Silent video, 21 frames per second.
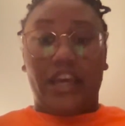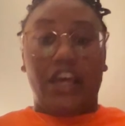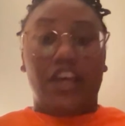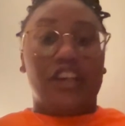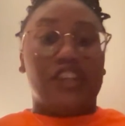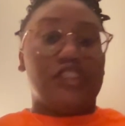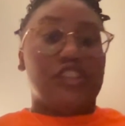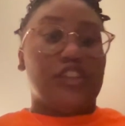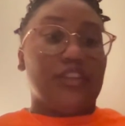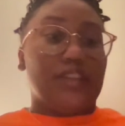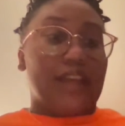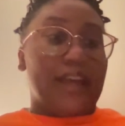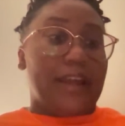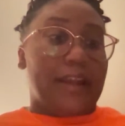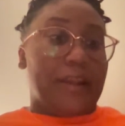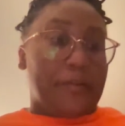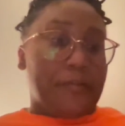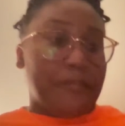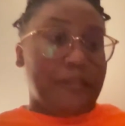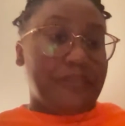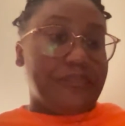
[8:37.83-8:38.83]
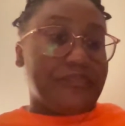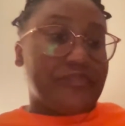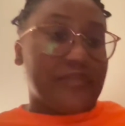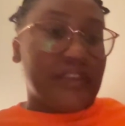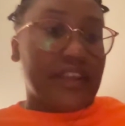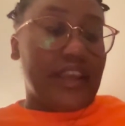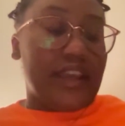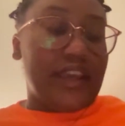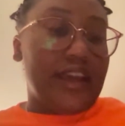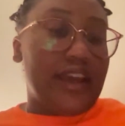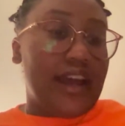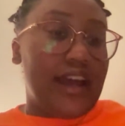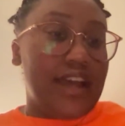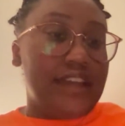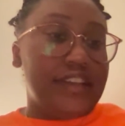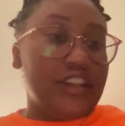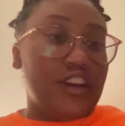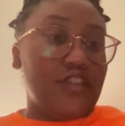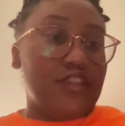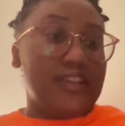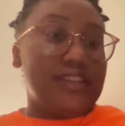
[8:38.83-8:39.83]
So like I
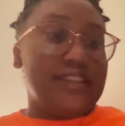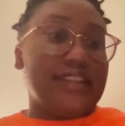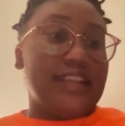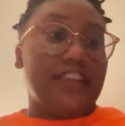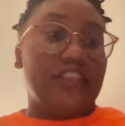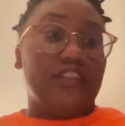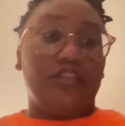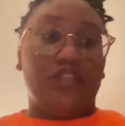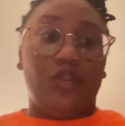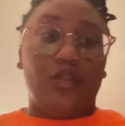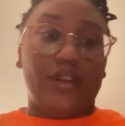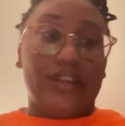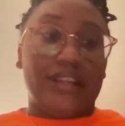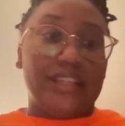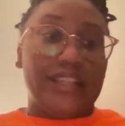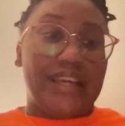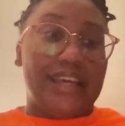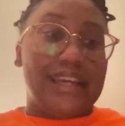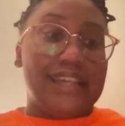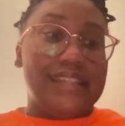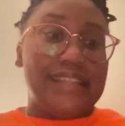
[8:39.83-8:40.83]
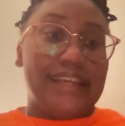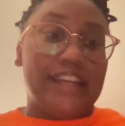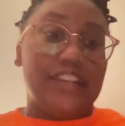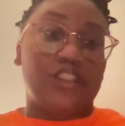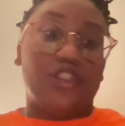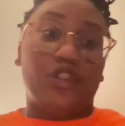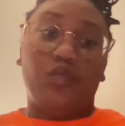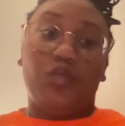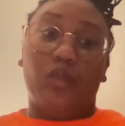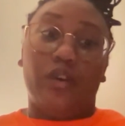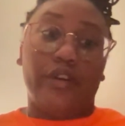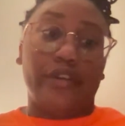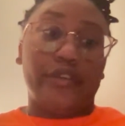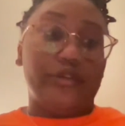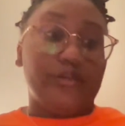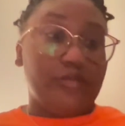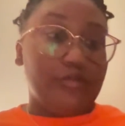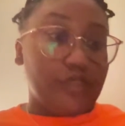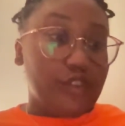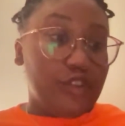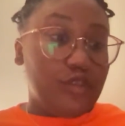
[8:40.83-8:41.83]
noticed that the lower class had to work
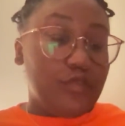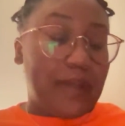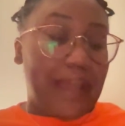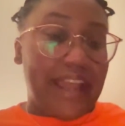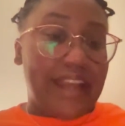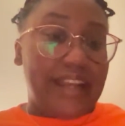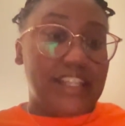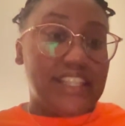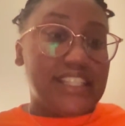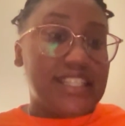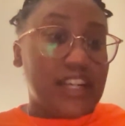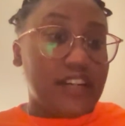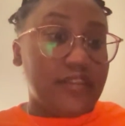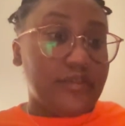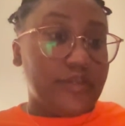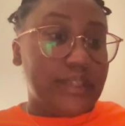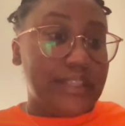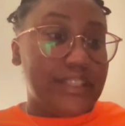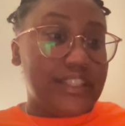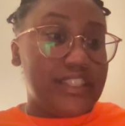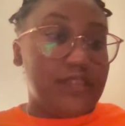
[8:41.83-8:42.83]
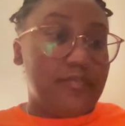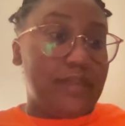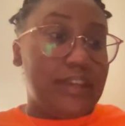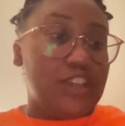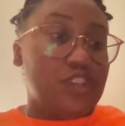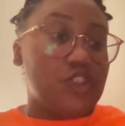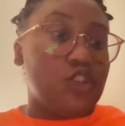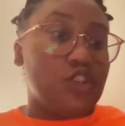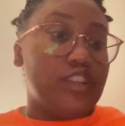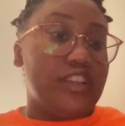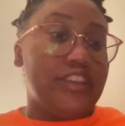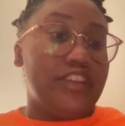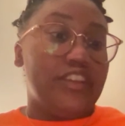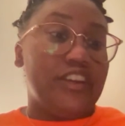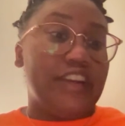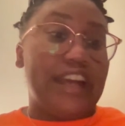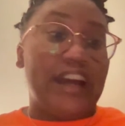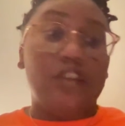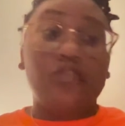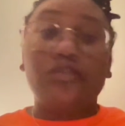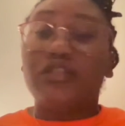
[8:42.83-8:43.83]
through pain and suffering to make sure that their
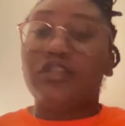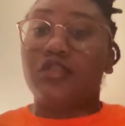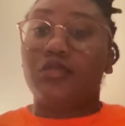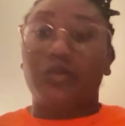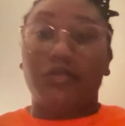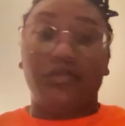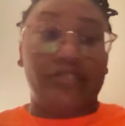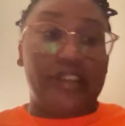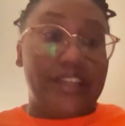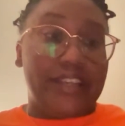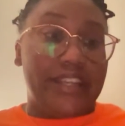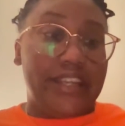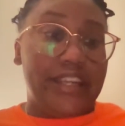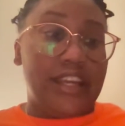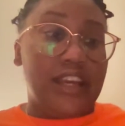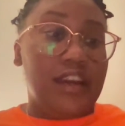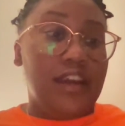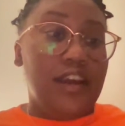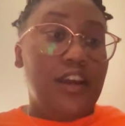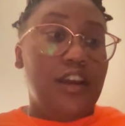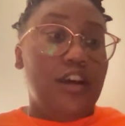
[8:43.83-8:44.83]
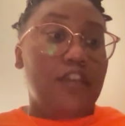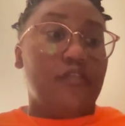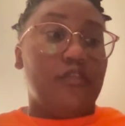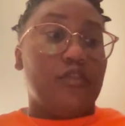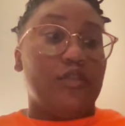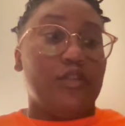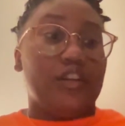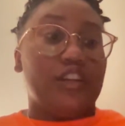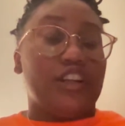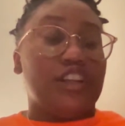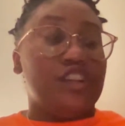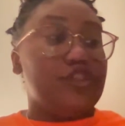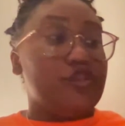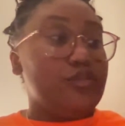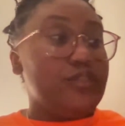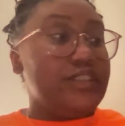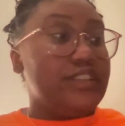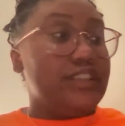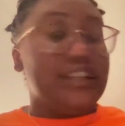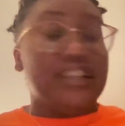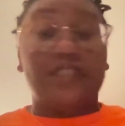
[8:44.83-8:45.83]
houses were ready for
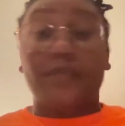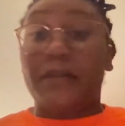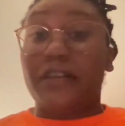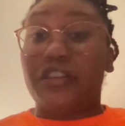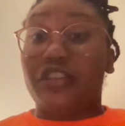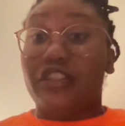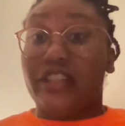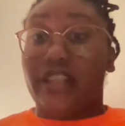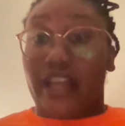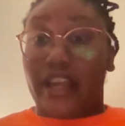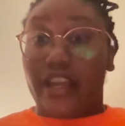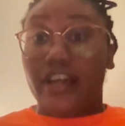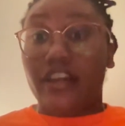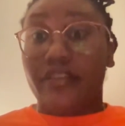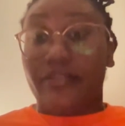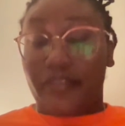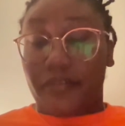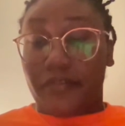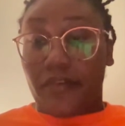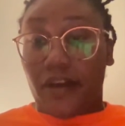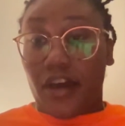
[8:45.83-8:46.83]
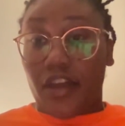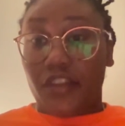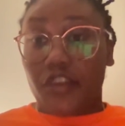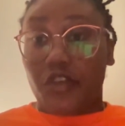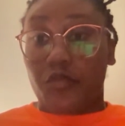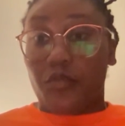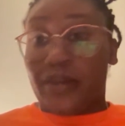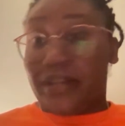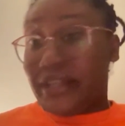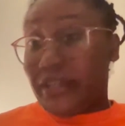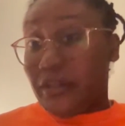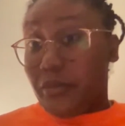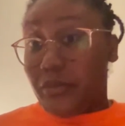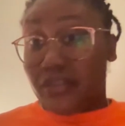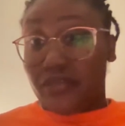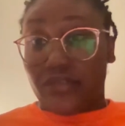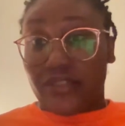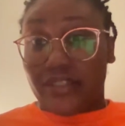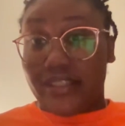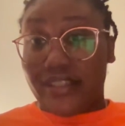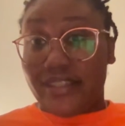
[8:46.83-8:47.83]
Katrina, especially like the father when he was
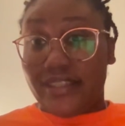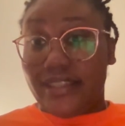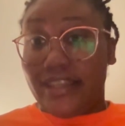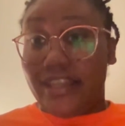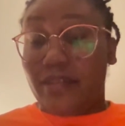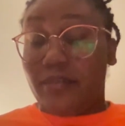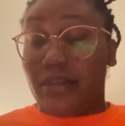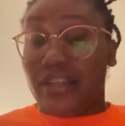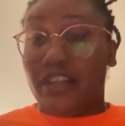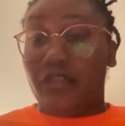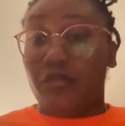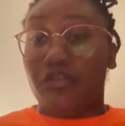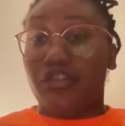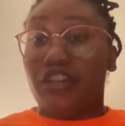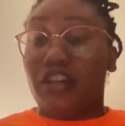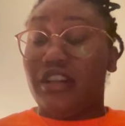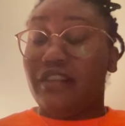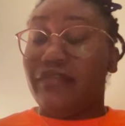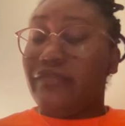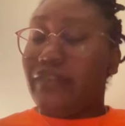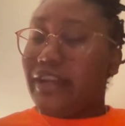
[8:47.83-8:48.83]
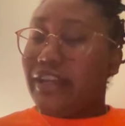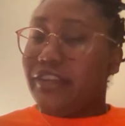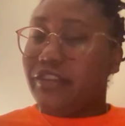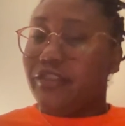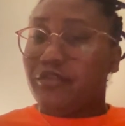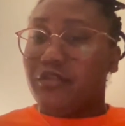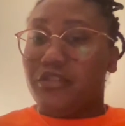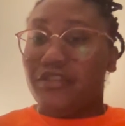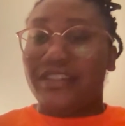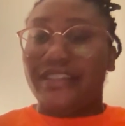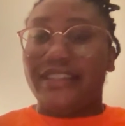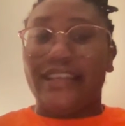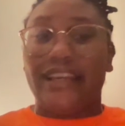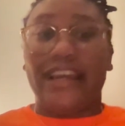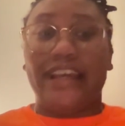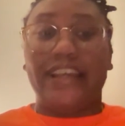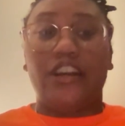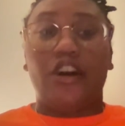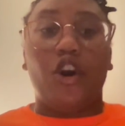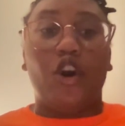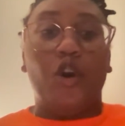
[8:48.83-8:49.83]
really sick, but he was trying to fight through it saying,
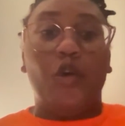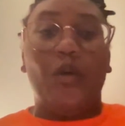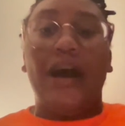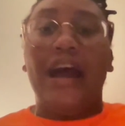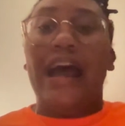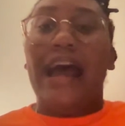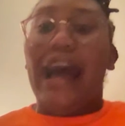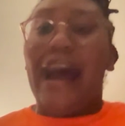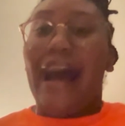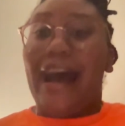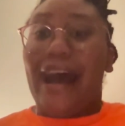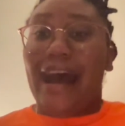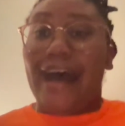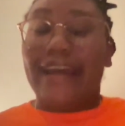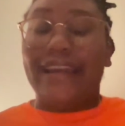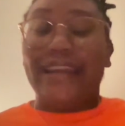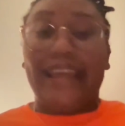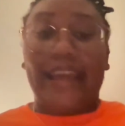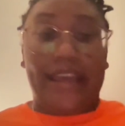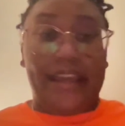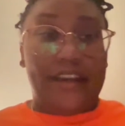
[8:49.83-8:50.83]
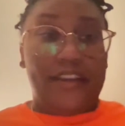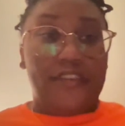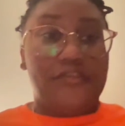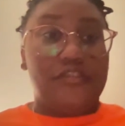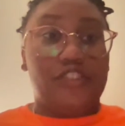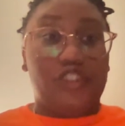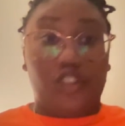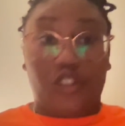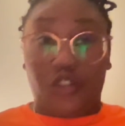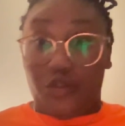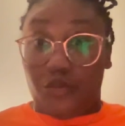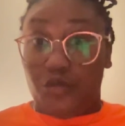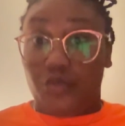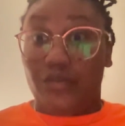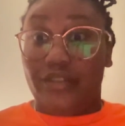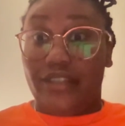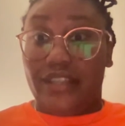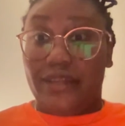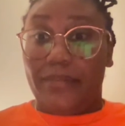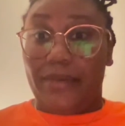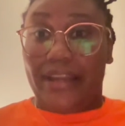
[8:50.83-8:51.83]
"Oh, I have to
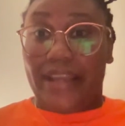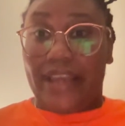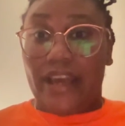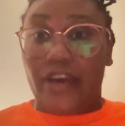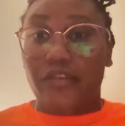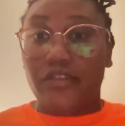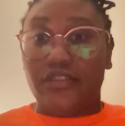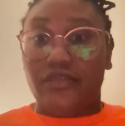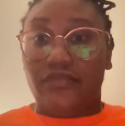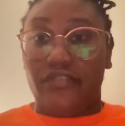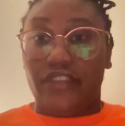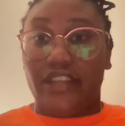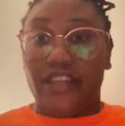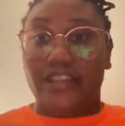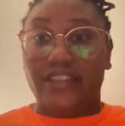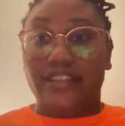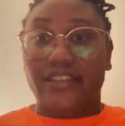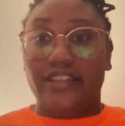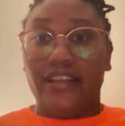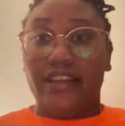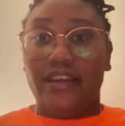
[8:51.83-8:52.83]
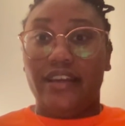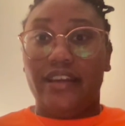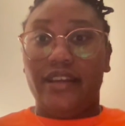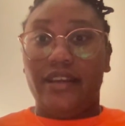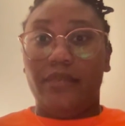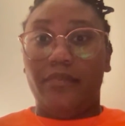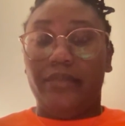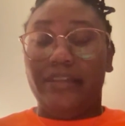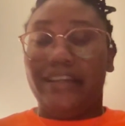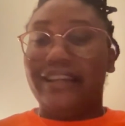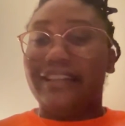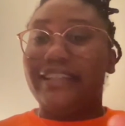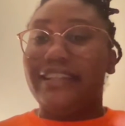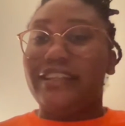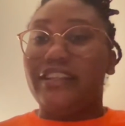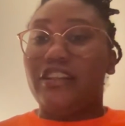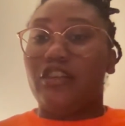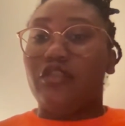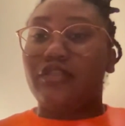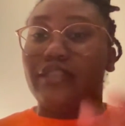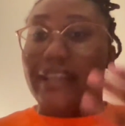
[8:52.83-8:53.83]
get my house fixed," because he
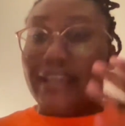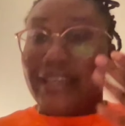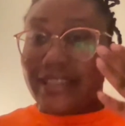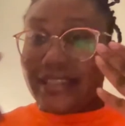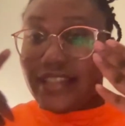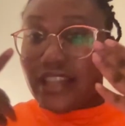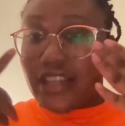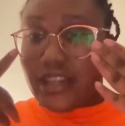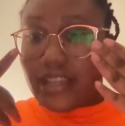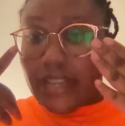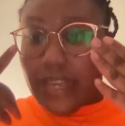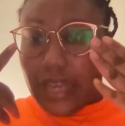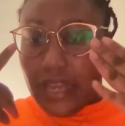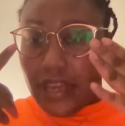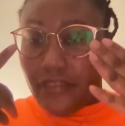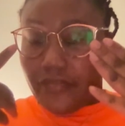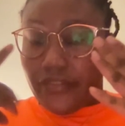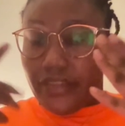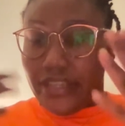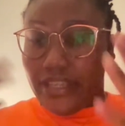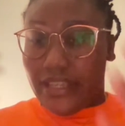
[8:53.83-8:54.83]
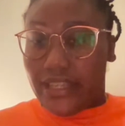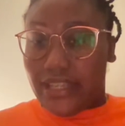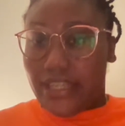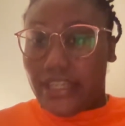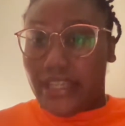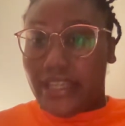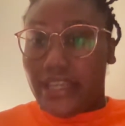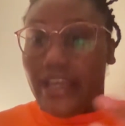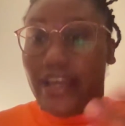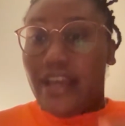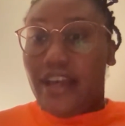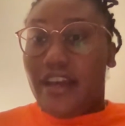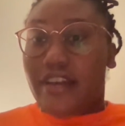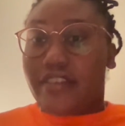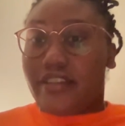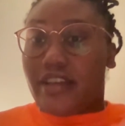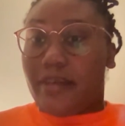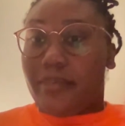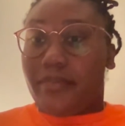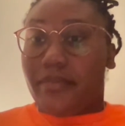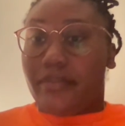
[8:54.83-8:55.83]
knows that he's not going to have any
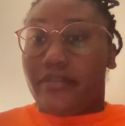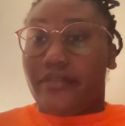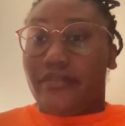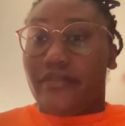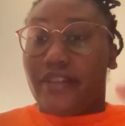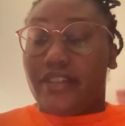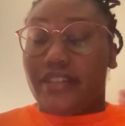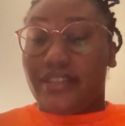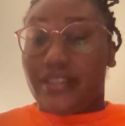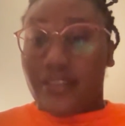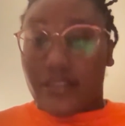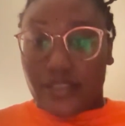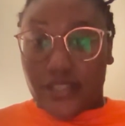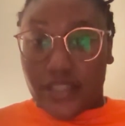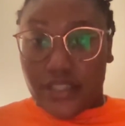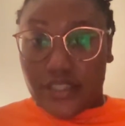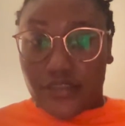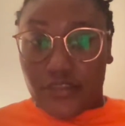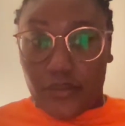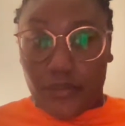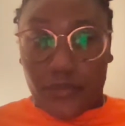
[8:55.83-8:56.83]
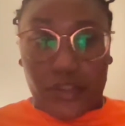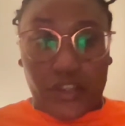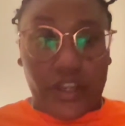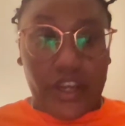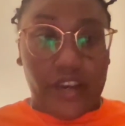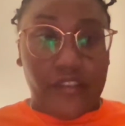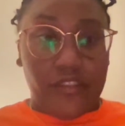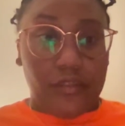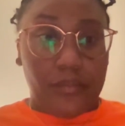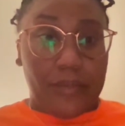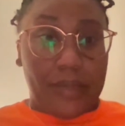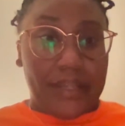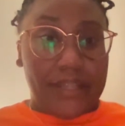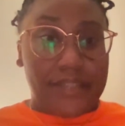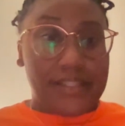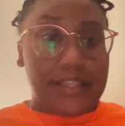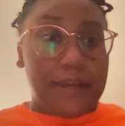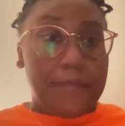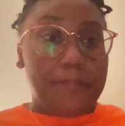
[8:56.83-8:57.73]
type of assistance from the government.